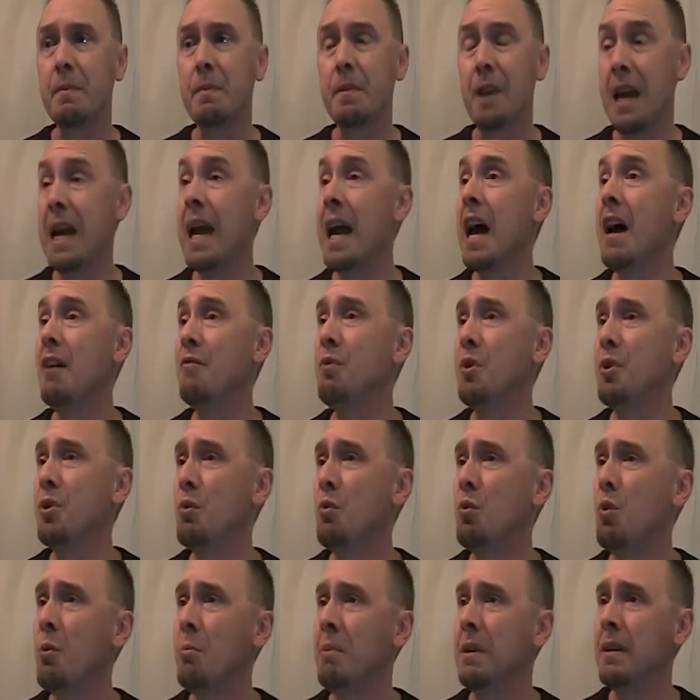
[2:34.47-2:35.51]
I have with a
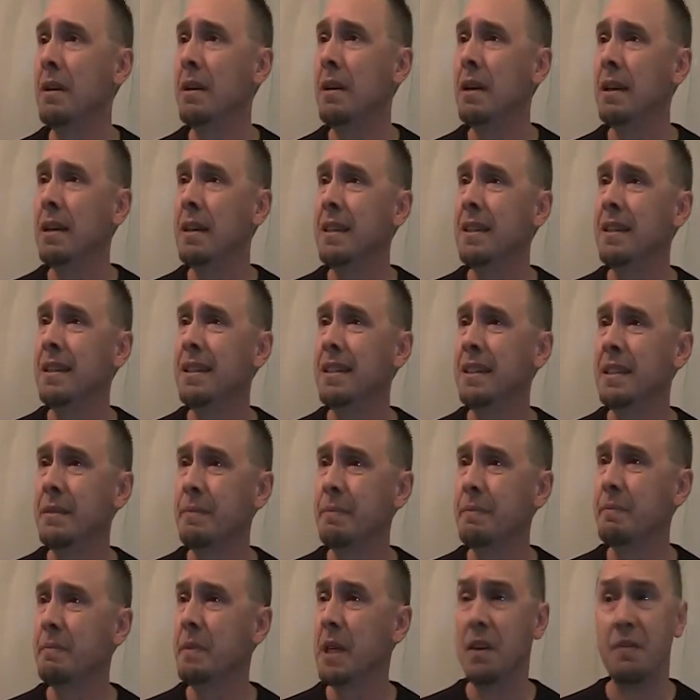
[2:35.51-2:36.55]
woman,
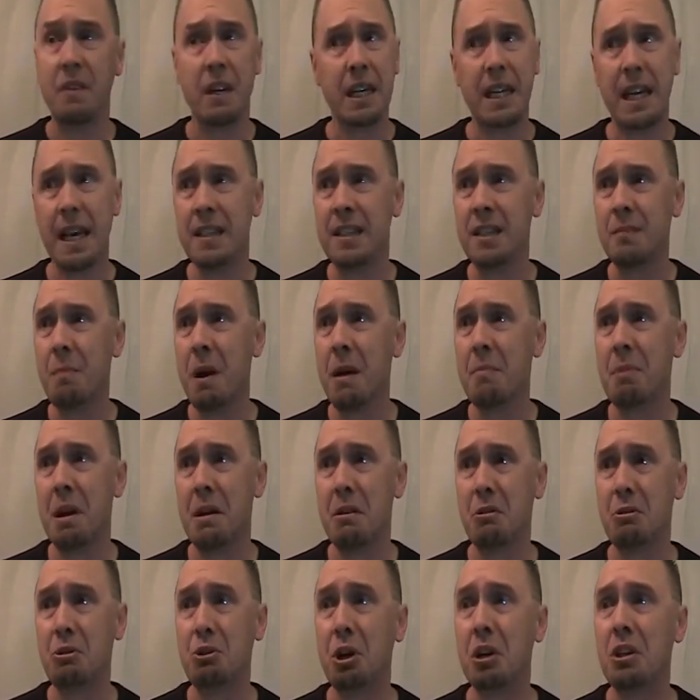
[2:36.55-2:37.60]
even against my
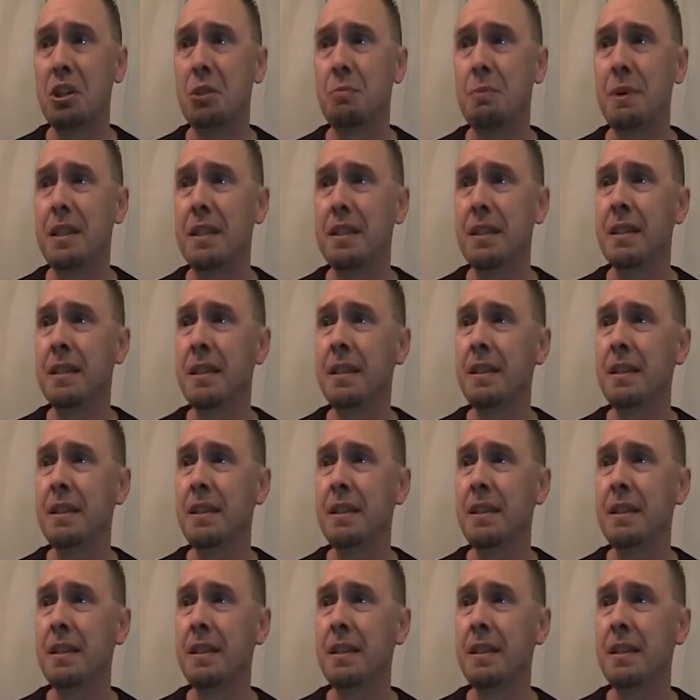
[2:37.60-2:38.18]
better judgment.